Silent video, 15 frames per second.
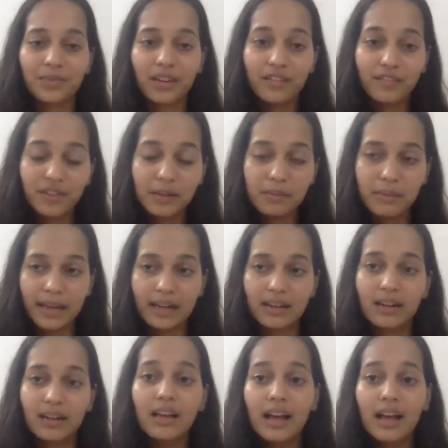a
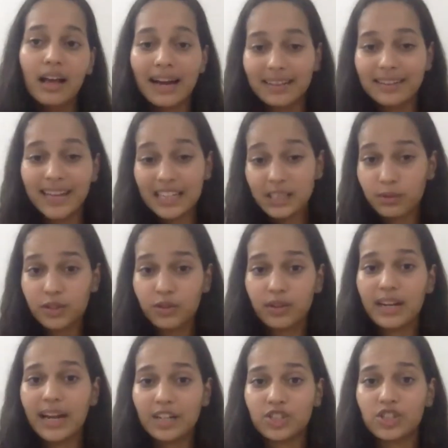filmmaker i think that's when you
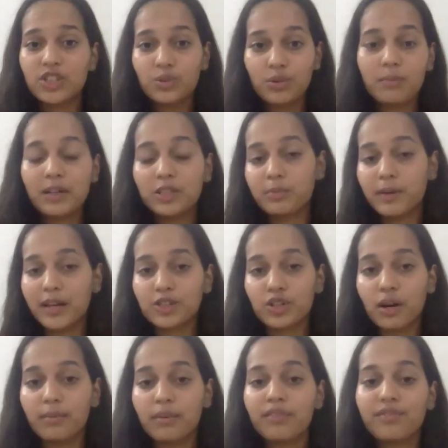can actually do a much better
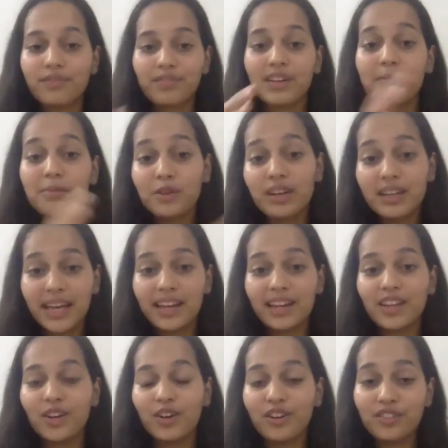job of
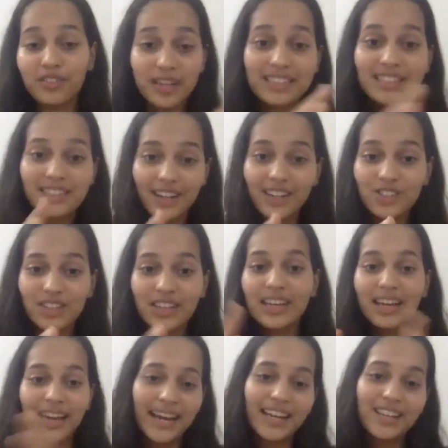communicating your research
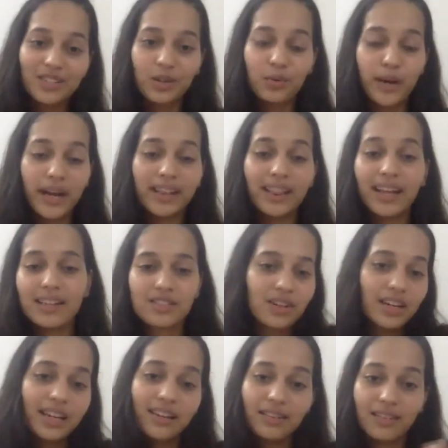into a way that is
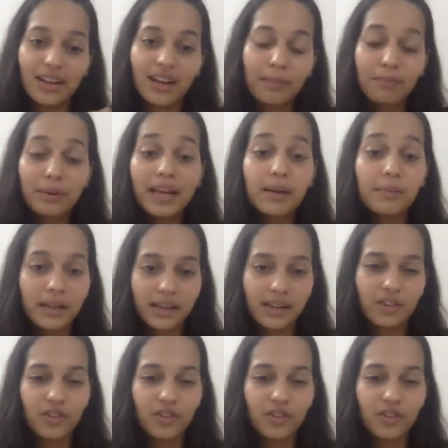really applicable in a